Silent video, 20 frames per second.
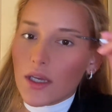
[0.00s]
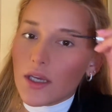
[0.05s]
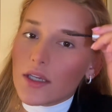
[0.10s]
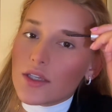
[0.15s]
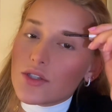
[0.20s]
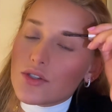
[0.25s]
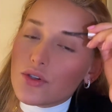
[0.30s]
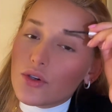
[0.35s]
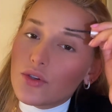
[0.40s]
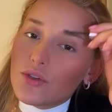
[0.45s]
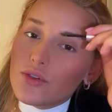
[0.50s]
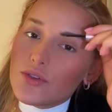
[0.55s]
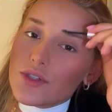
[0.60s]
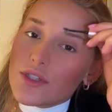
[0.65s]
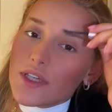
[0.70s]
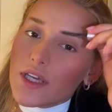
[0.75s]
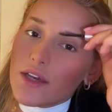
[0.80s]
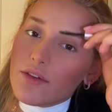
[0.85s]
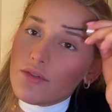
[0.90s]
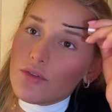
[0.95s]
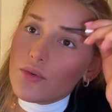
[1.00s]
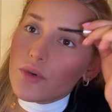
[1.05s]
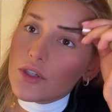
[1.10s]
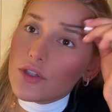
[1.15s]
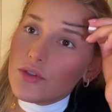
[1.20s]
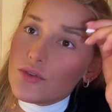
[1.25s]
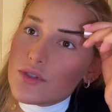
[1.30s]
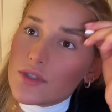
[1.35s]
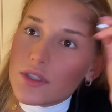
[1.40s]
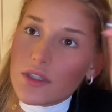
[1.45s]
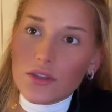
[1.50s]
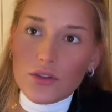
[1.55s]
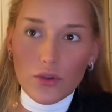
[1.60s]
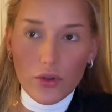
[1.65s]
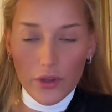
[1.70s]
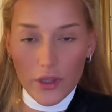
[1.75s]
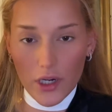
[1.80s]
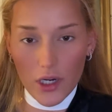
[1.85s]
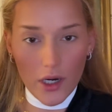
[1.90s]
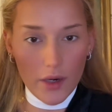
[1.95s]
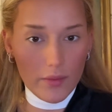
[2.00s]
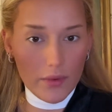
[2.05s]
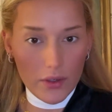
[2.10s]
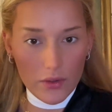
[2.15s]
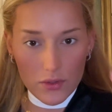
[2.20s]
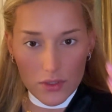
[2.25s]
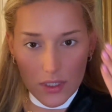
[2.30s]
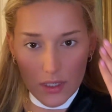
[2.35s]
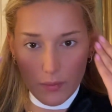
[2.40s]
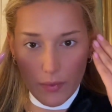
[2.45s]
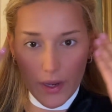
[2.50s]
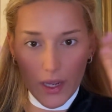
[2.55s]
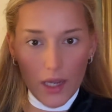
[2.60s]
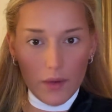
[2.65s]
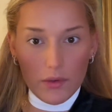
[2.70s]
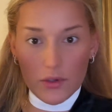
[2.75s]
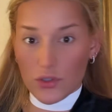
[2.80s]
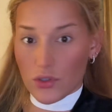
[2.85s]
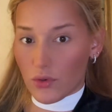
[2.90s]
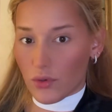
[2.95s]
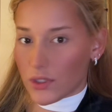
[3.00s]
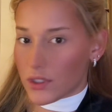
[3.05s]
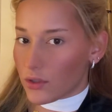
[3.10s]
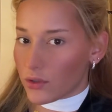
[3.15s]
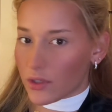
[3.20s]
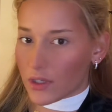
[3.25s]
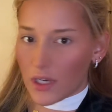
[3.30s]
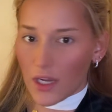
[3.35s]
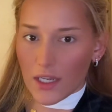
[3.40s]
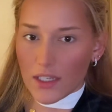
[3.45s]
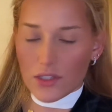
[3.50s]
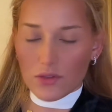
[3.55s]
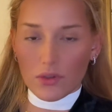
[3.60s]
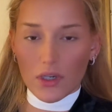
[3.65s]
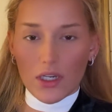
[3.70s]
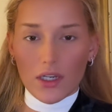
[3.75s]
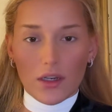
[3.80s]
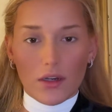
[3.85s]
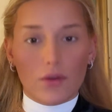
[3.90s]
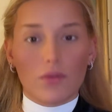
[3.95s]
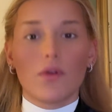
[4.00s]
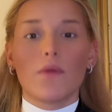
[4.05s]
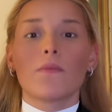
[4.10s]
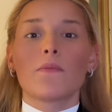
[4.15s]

So you see everyone using it on their eyebrows and my eyebrows already look nice right now.